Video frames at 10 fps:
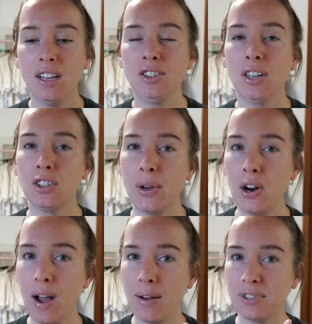just so I
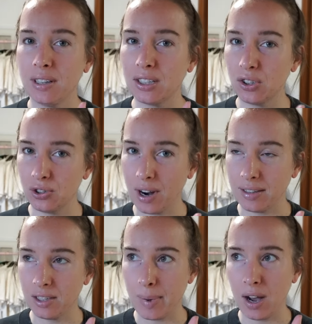don't have to like
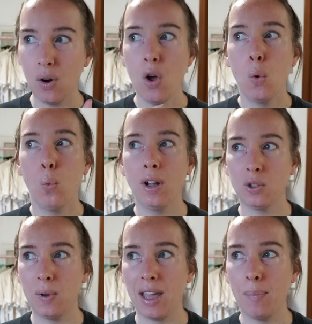stress about
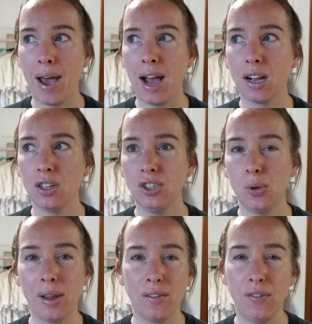once we get back
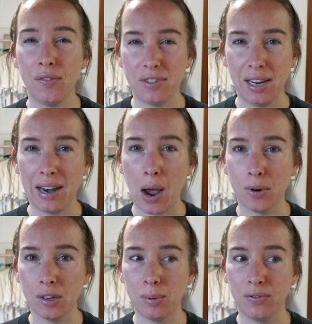doing fifteen
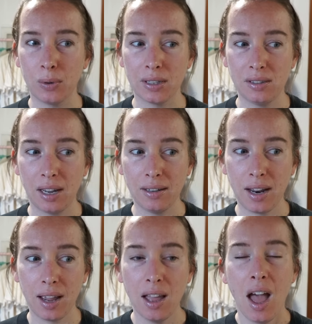hours before
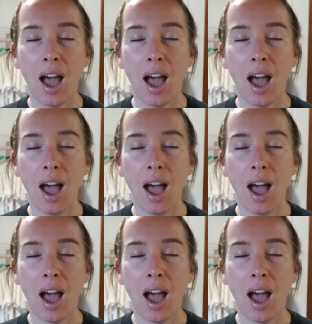Sunday.